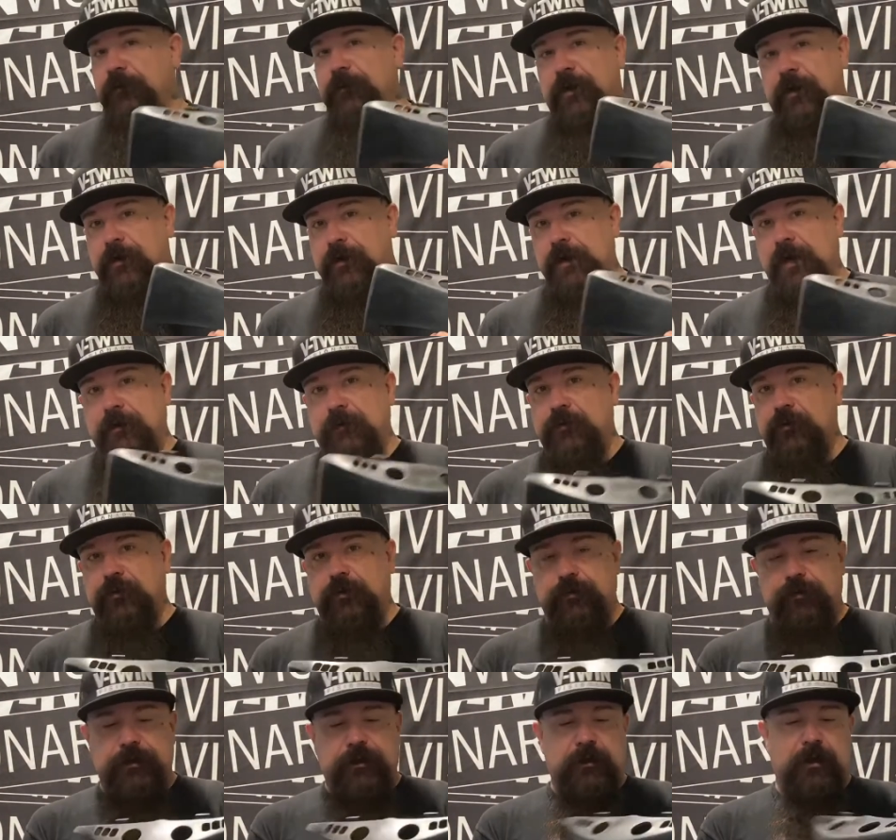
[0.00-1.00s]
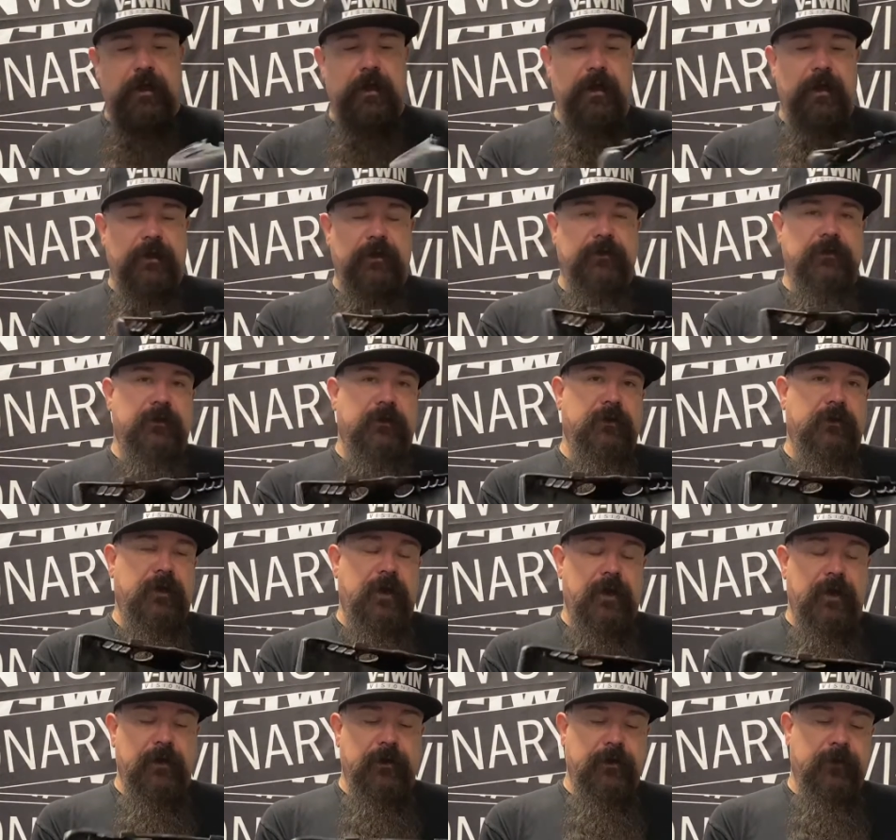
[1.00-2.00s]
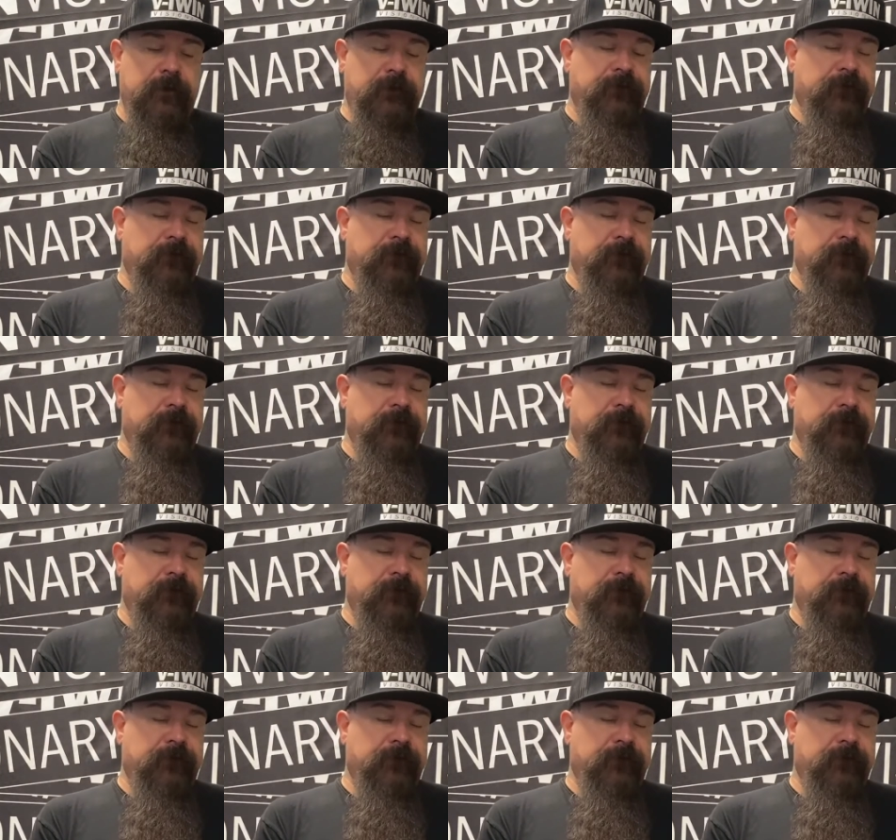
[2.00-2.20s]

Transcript: You know, you guys are street glides and